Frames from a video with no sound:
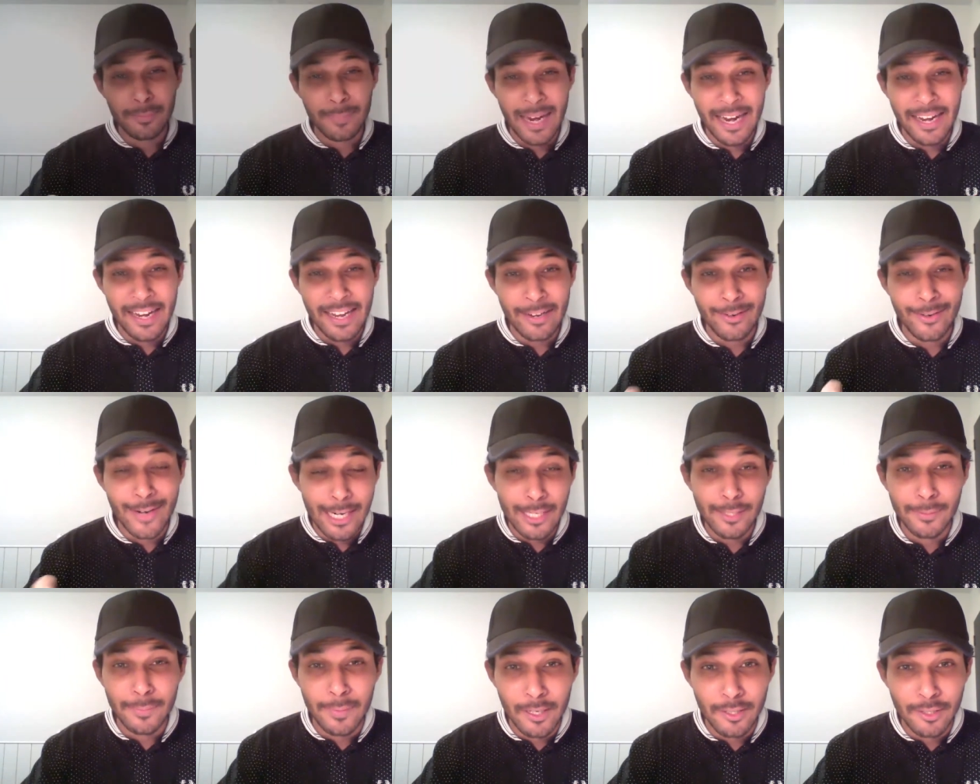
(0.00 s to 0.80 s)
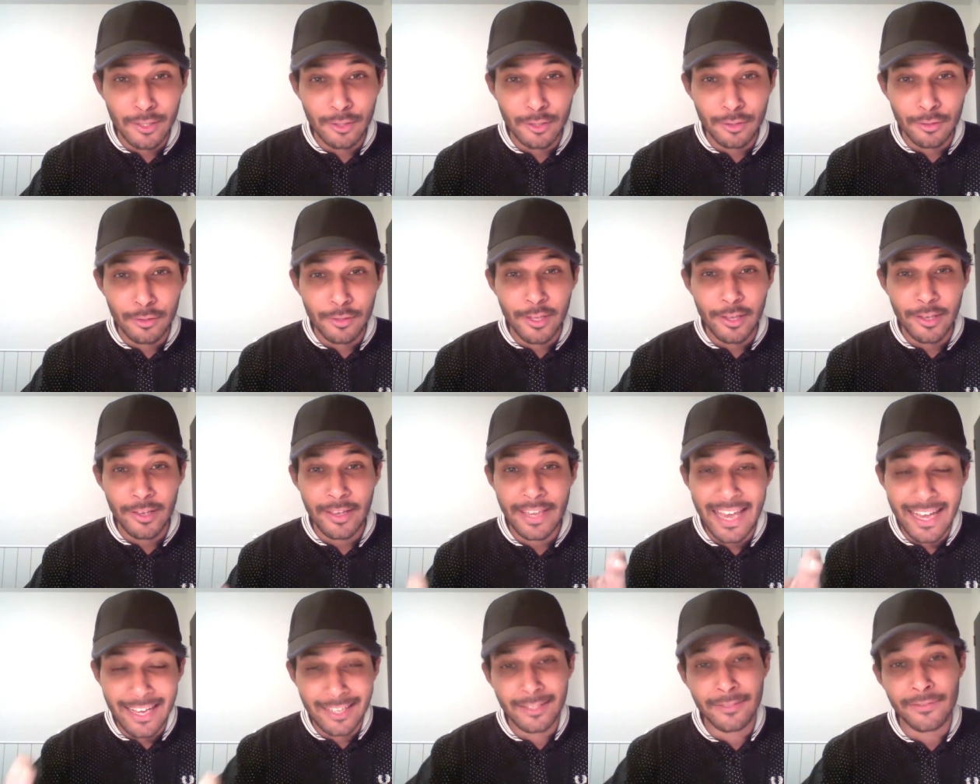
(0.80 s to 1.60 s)
made a response to the
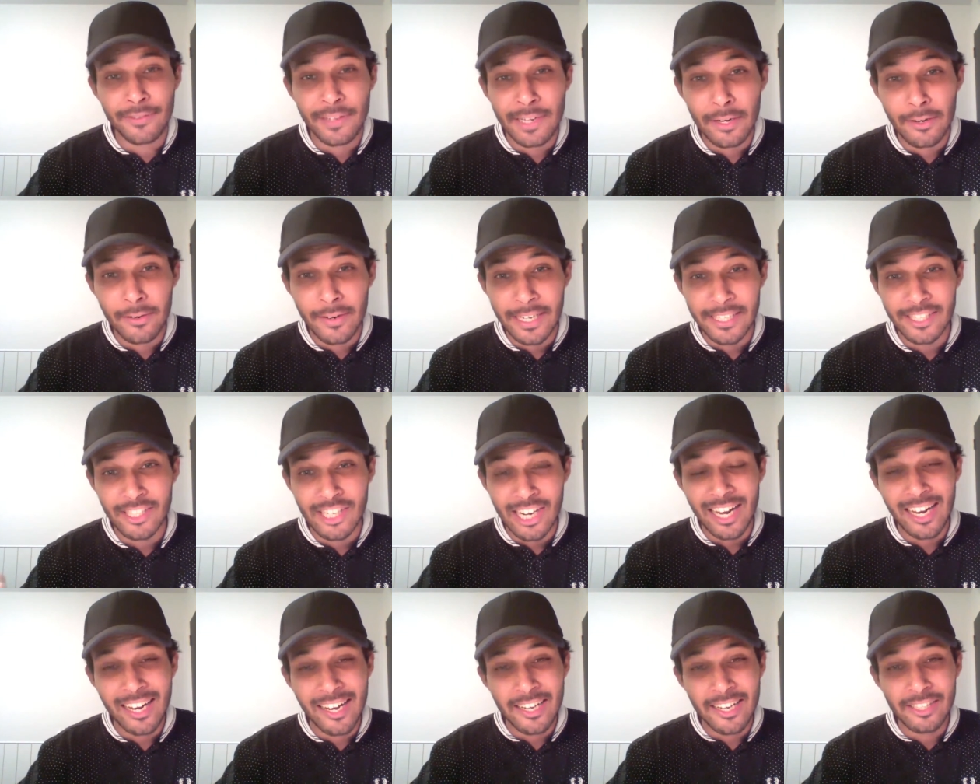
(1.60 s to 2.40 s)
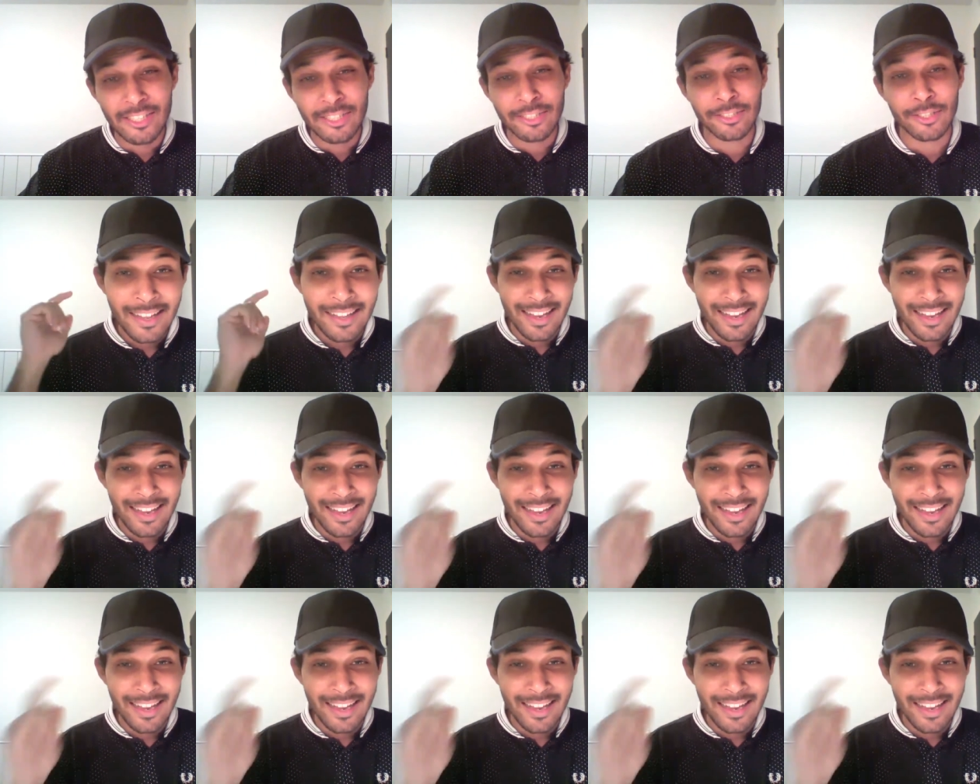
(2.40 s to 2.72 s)
Yes Theory challenge.